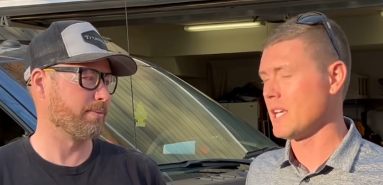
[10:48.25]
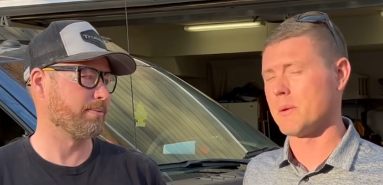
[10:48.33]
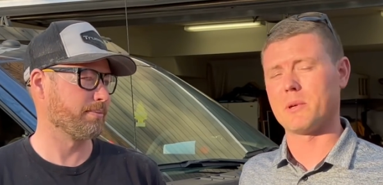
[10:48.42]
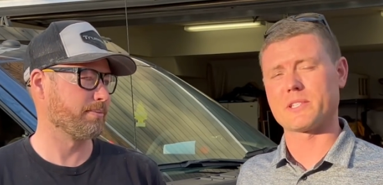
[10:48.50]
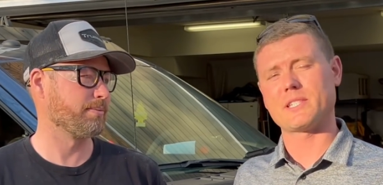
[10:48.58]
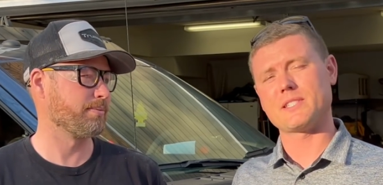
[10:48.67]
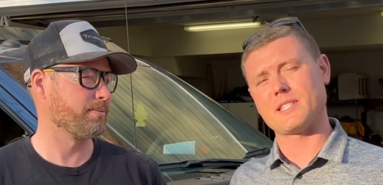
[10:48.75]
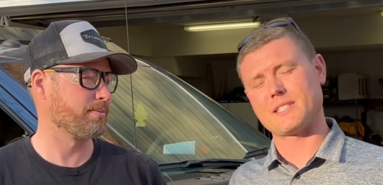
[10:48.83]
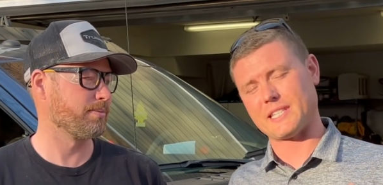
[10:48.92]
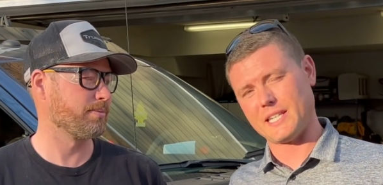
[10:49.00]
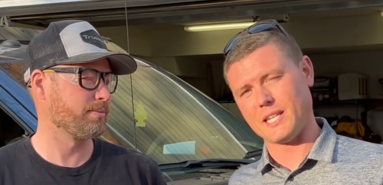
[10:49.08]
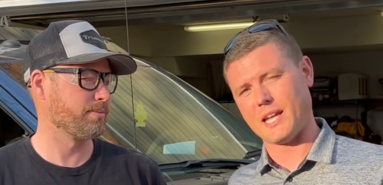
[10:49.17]
Speaker 1: But since it's
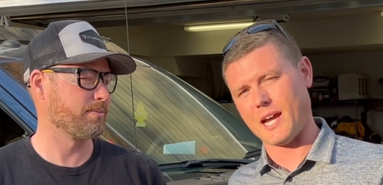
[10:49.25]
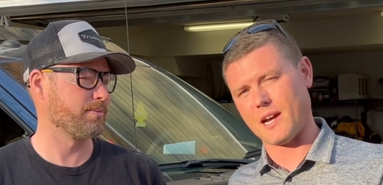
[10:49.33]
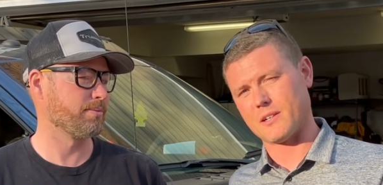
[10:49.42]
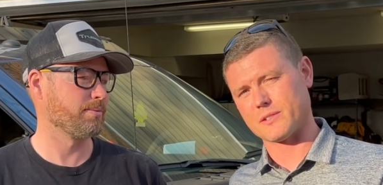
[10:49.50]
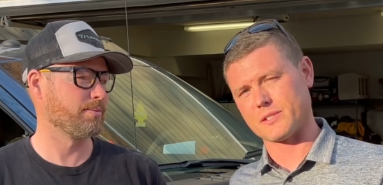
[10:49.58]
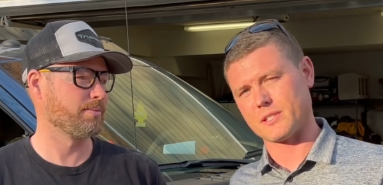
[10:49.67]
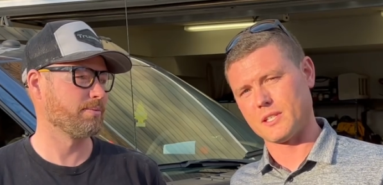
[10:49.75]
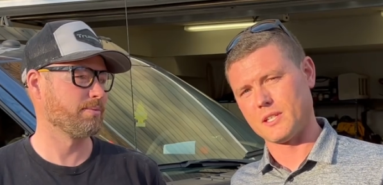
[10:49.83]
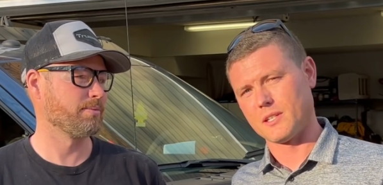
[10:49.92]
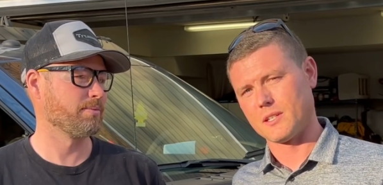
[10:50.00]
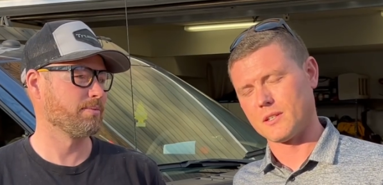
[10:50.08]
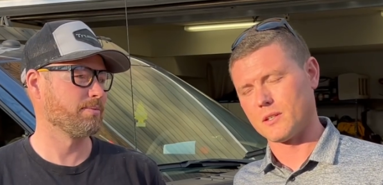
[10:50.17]
in-house,
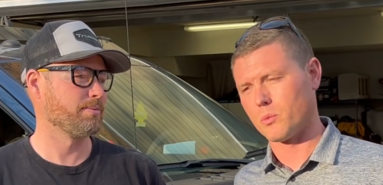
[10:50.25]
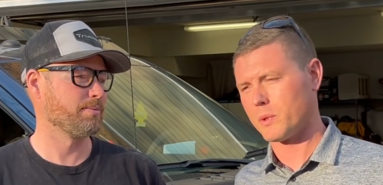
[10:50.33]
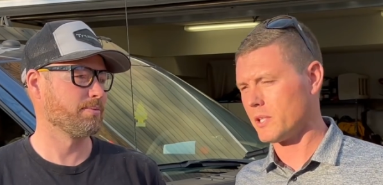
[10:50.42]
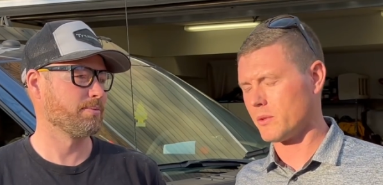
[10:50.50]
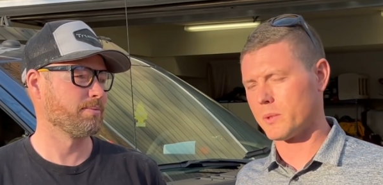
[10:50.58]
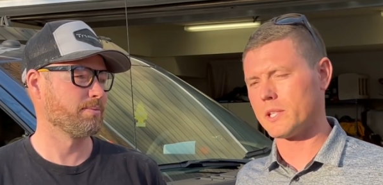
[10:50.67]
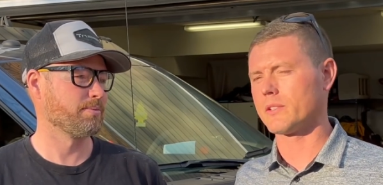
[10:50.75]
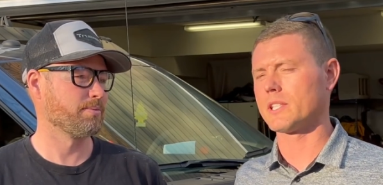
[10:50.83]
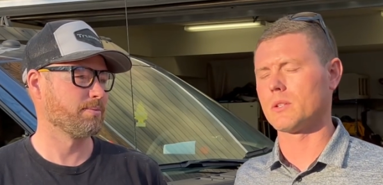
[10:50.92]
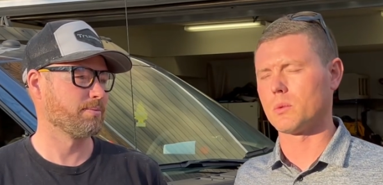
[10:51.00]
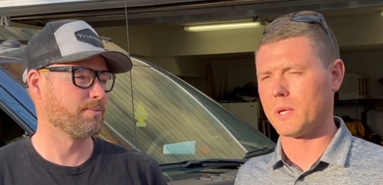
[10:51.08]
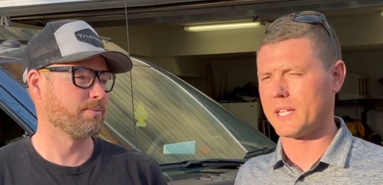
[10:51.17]
we don't we don't need
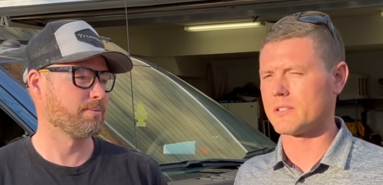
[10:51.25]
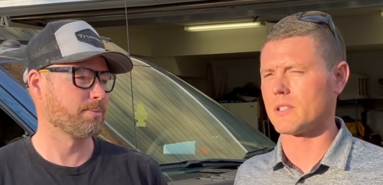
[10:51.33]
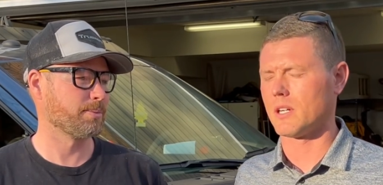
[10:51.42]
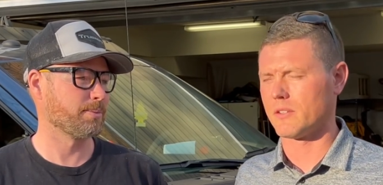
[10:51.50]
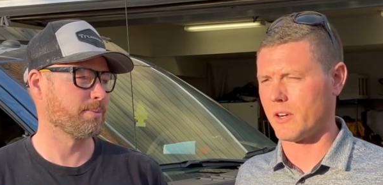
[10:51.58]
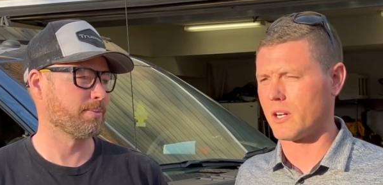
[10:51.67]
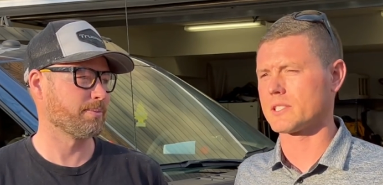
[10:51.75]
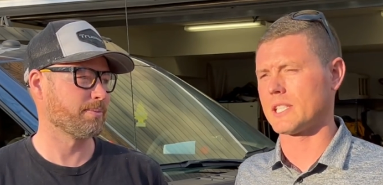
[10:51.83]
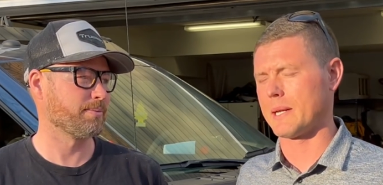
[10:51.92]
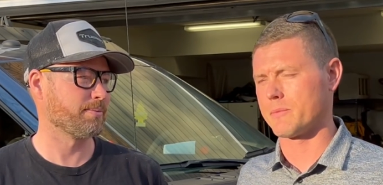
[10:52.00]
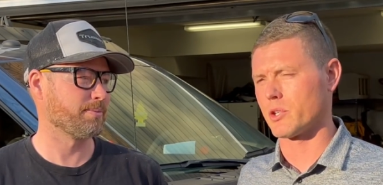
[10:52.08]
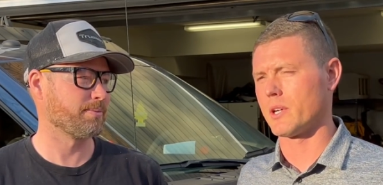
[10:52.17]
to waste all of our
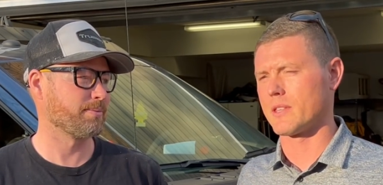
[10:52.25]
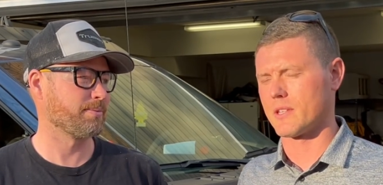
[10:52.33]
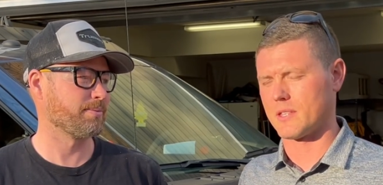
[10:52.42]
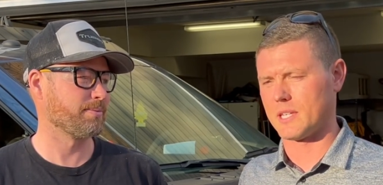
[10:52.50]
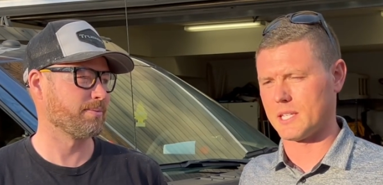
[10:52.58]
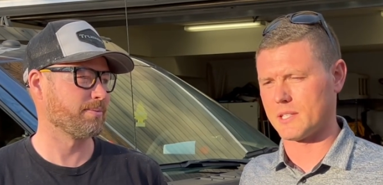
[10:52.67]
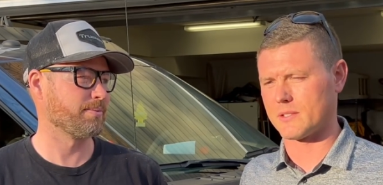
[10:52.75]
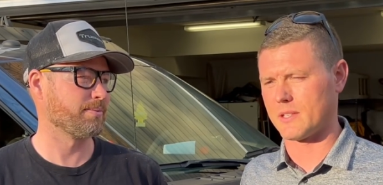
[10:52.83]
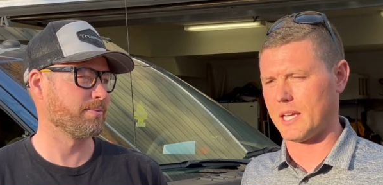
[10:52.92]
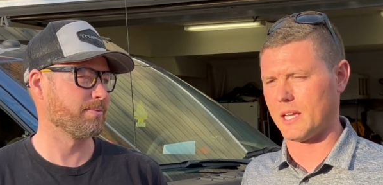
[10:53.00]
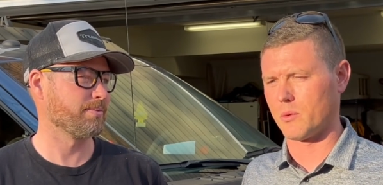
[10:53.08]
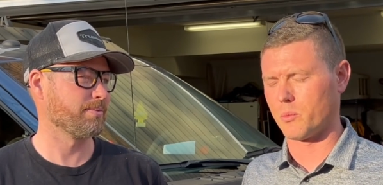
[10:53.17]
time drawing the things
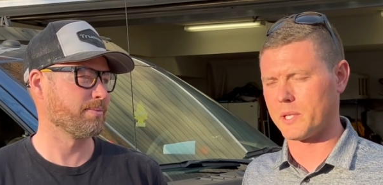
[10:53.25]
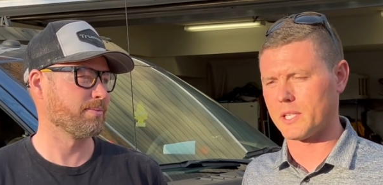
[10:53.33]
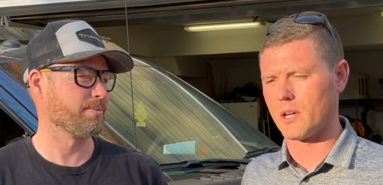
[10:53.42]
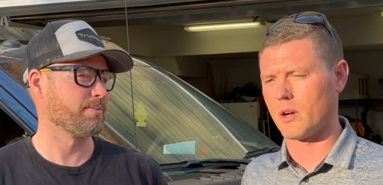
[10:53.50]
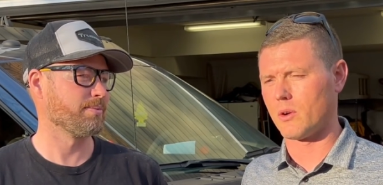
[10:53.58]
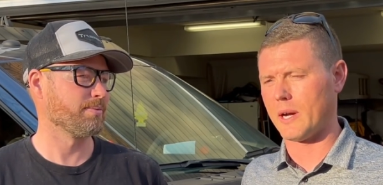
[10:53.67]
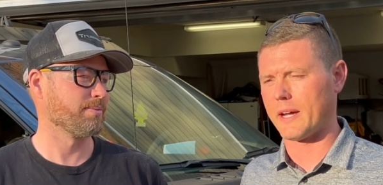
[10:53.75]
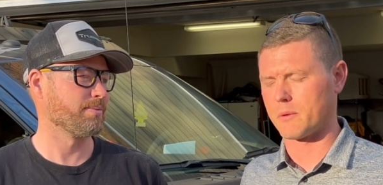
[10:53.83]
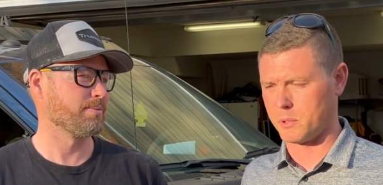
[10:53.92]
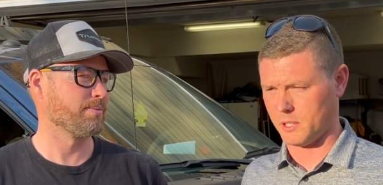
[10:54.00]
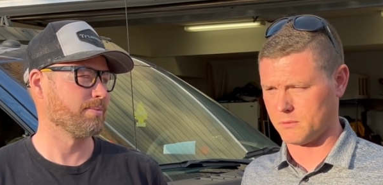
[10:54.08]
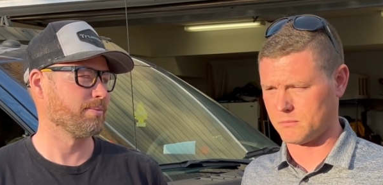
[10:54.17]
that we know how to
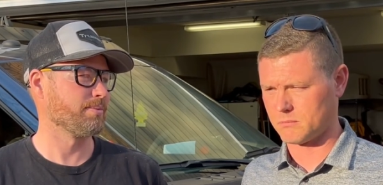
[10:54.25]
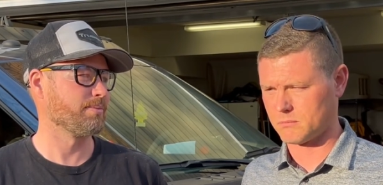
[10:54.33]
build.